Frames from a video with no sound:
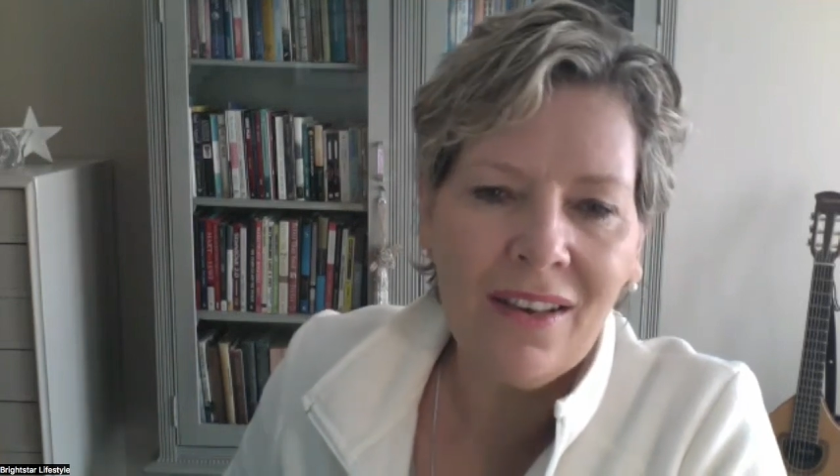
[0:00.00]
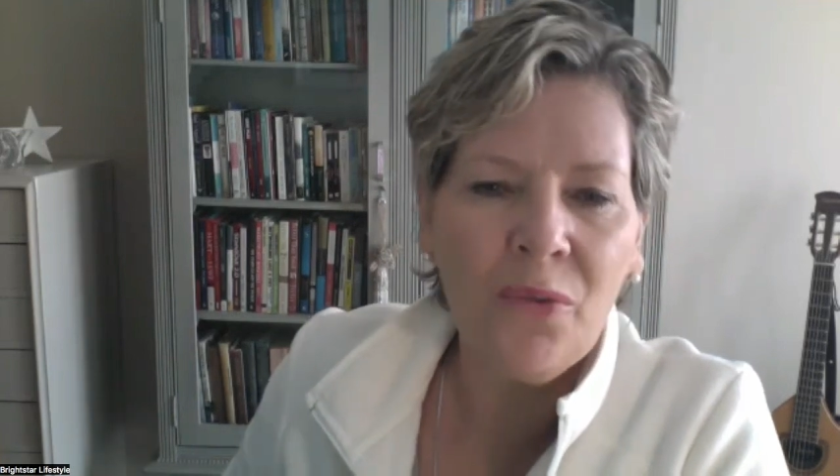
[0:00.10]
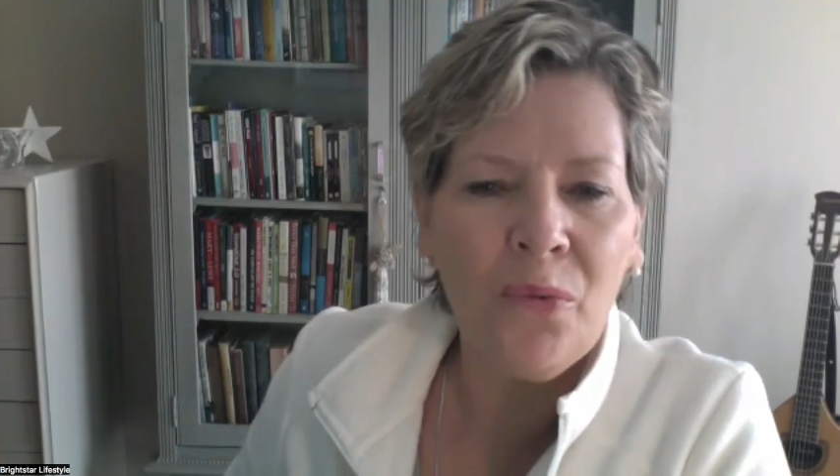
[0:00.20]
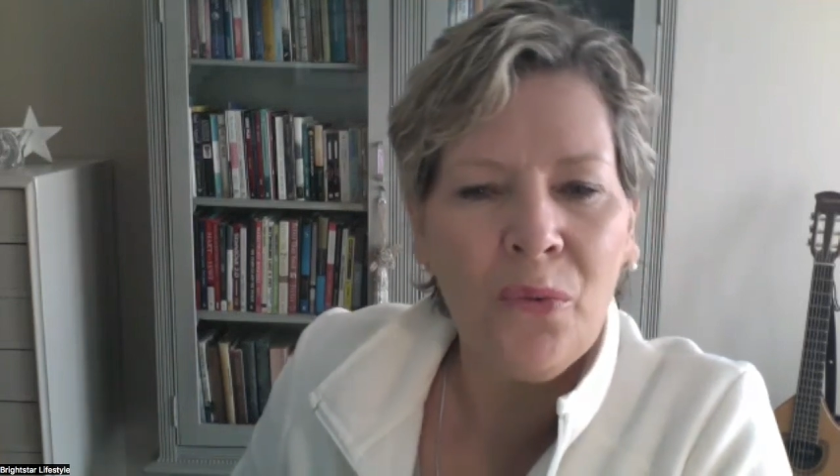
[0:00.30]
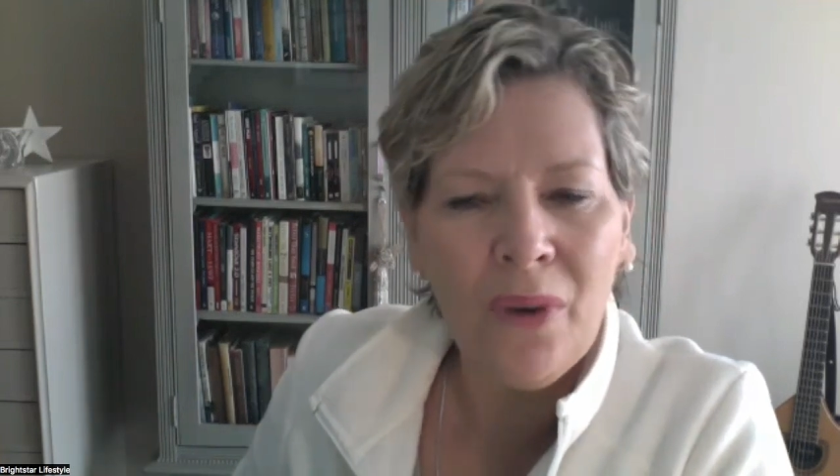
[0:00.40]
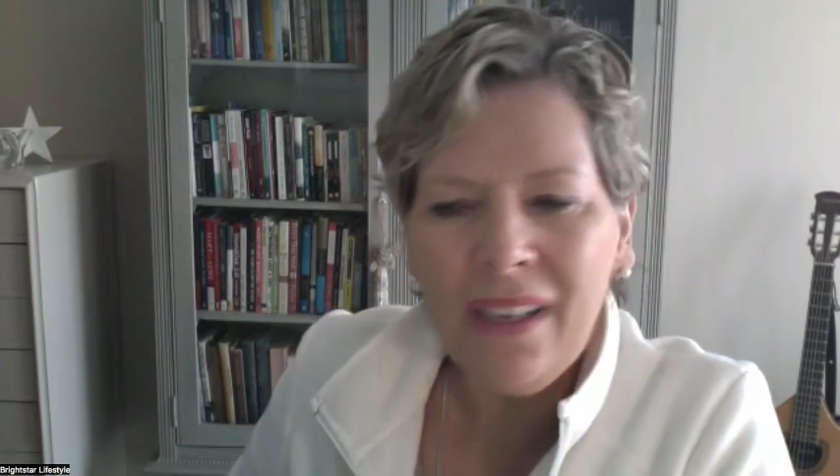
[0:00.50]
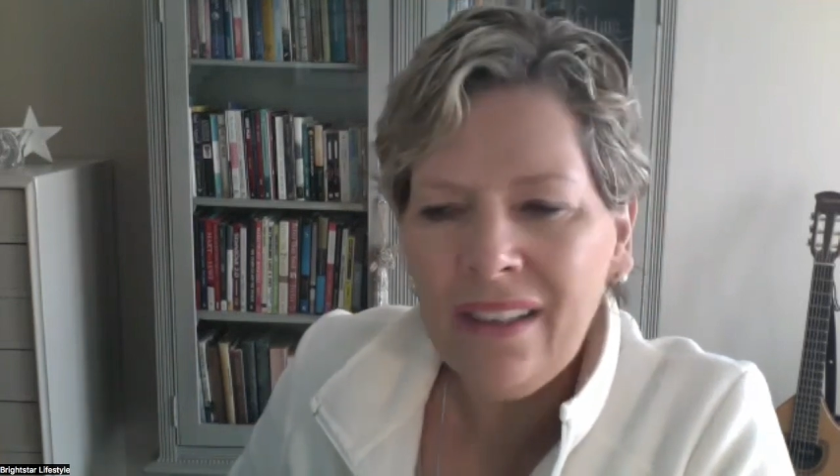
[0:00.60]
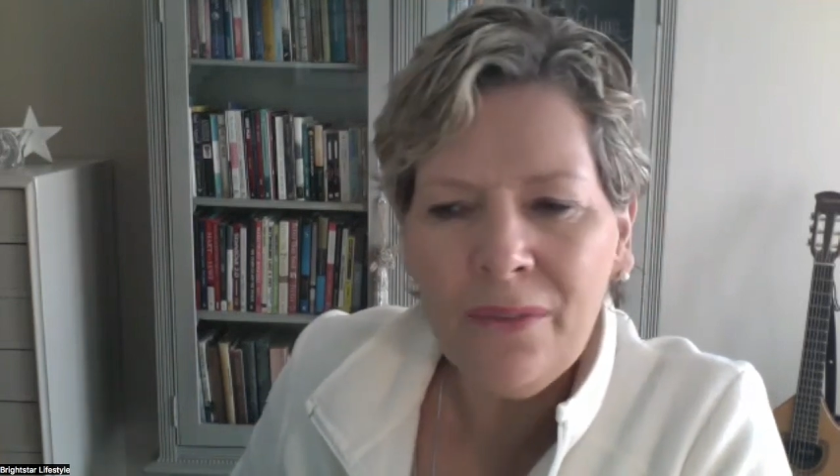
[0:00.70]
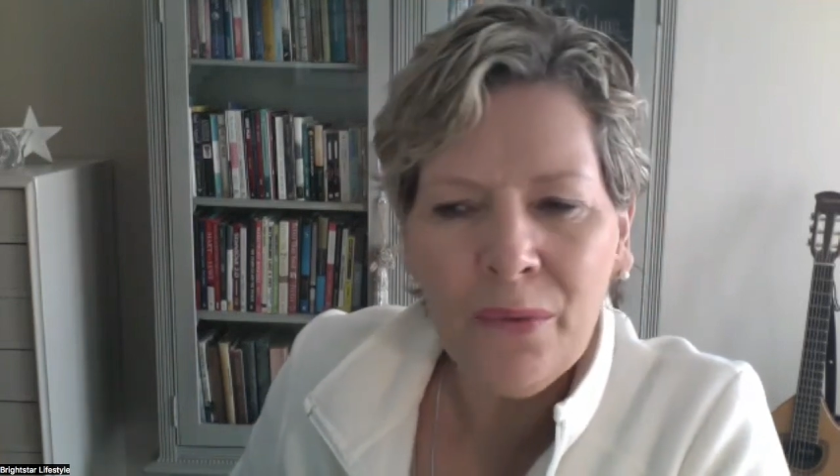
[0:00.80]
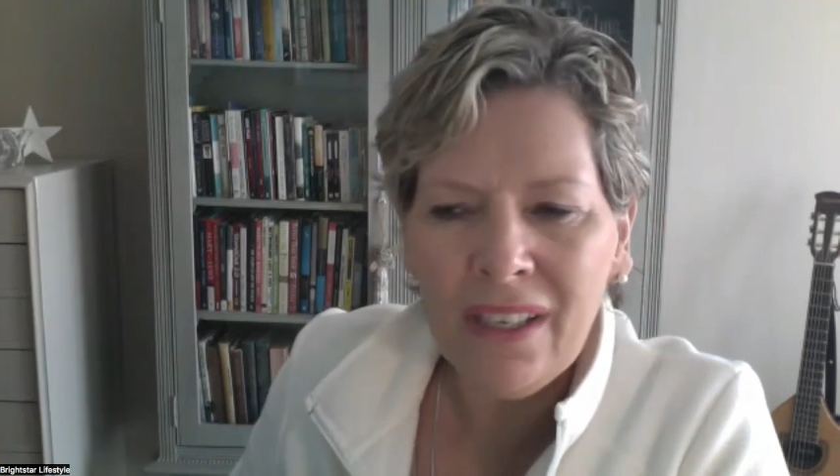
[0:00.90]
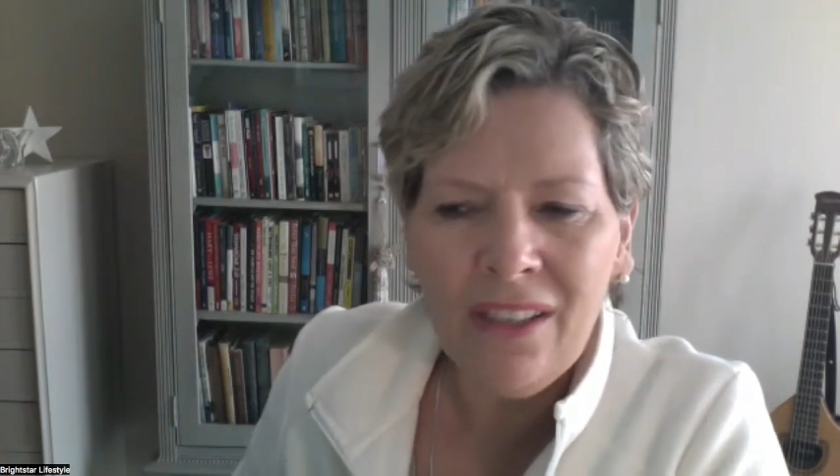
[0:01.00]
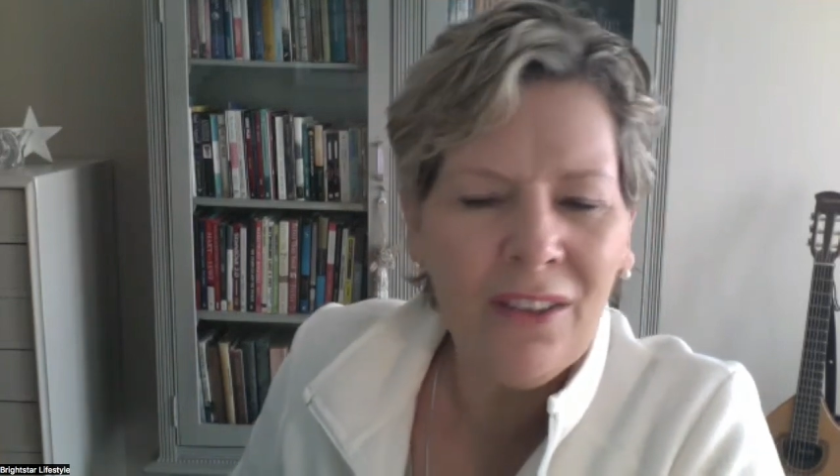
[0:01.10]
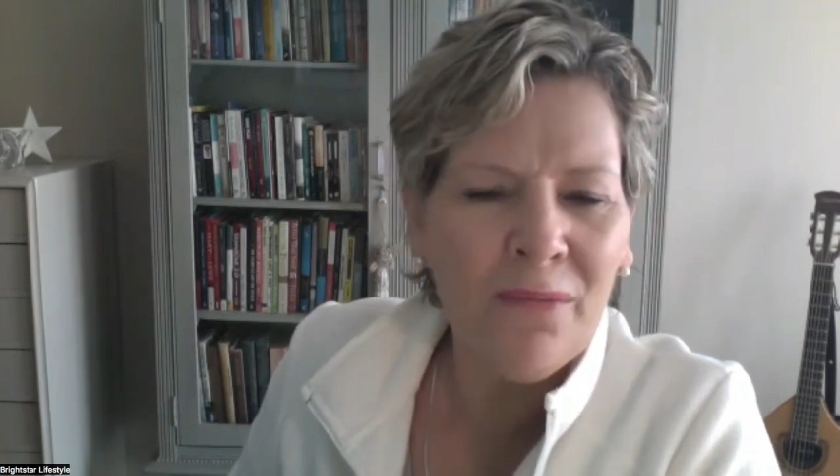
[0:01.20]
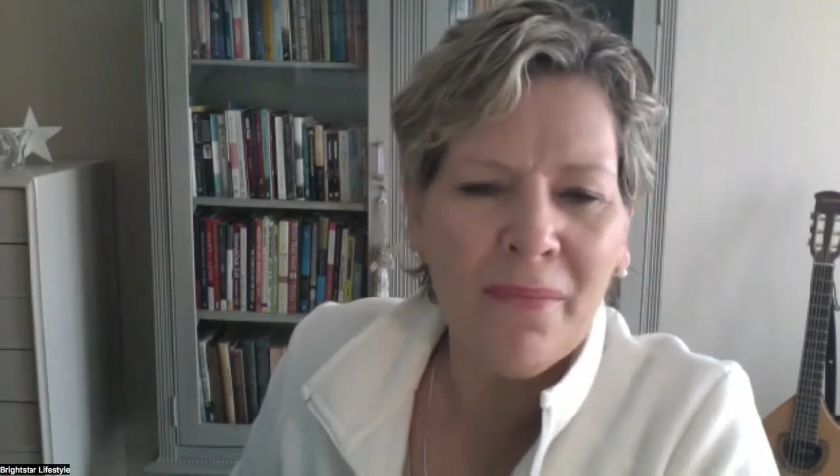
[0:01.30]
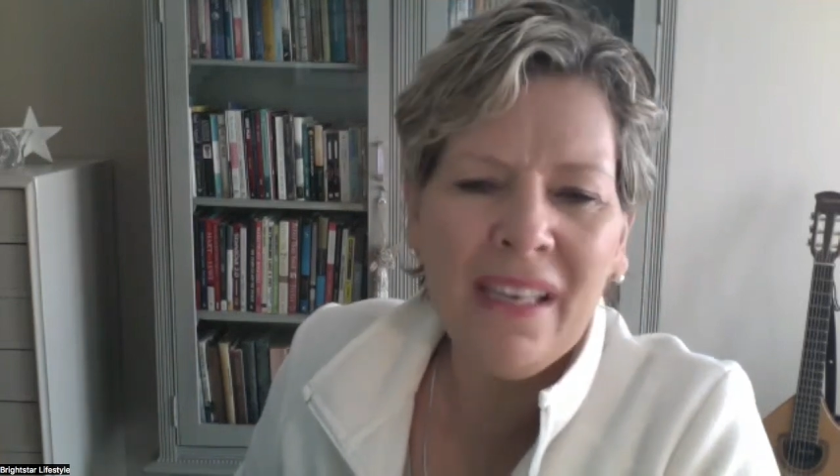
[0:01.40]
What do
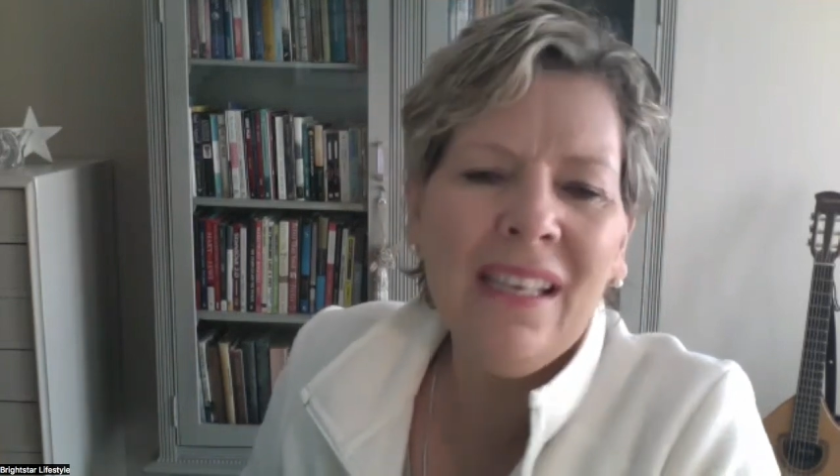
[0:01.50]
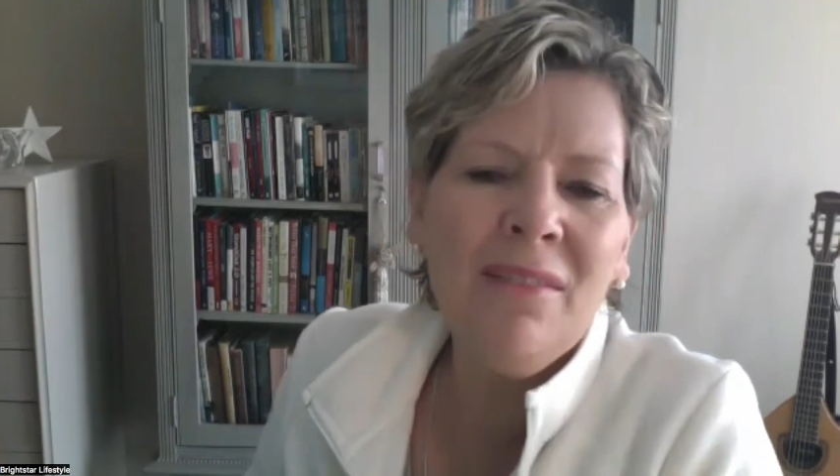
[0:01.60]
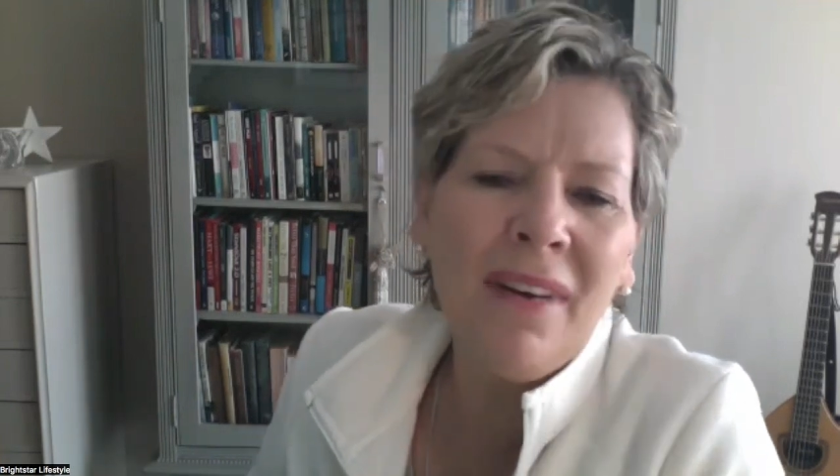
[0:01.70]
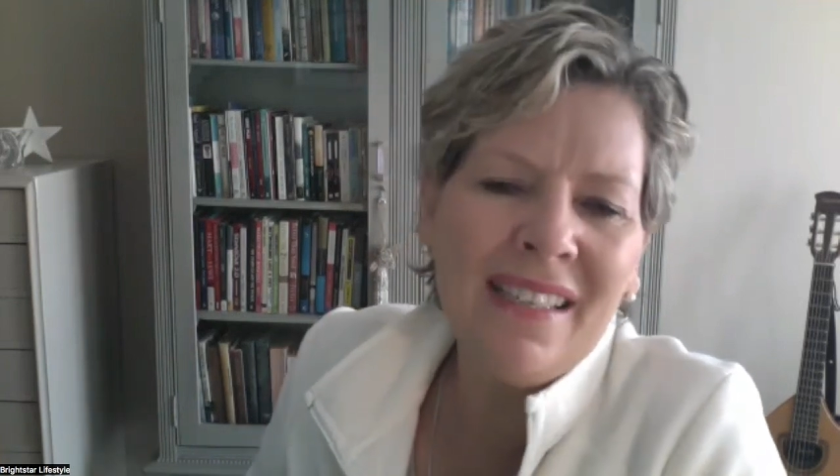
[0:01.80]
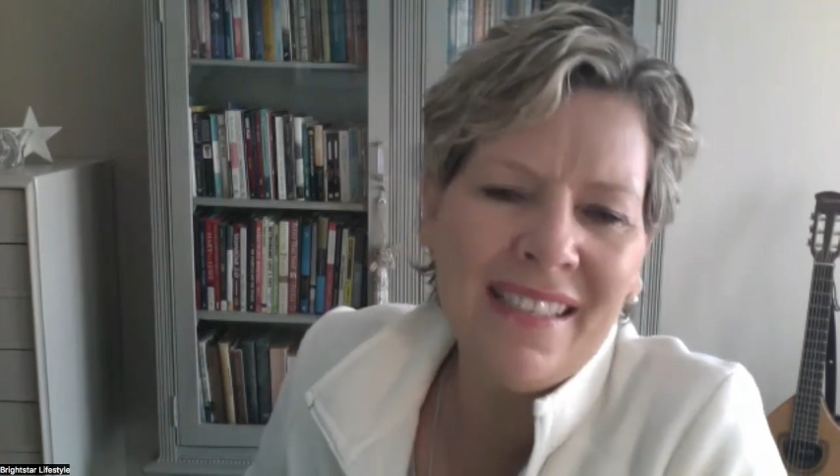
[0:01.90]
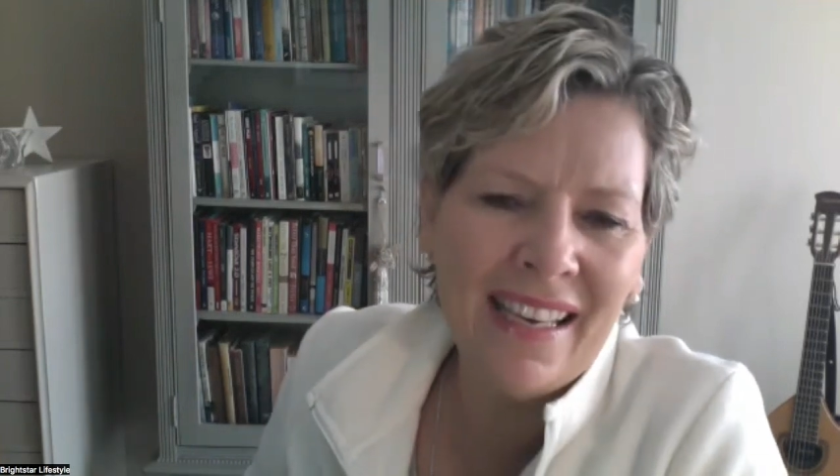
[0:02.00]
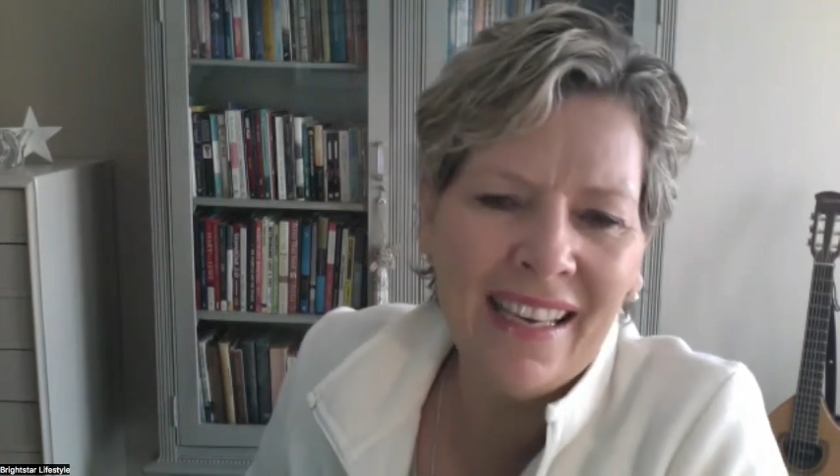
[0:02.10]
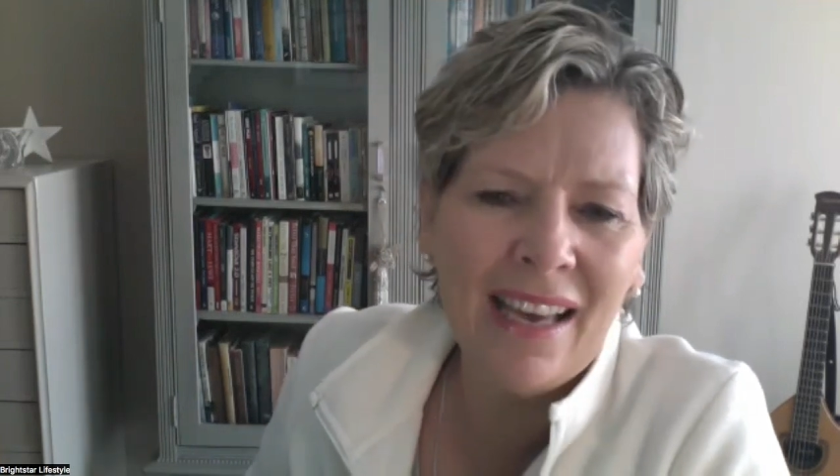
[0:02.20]
you mean by saying,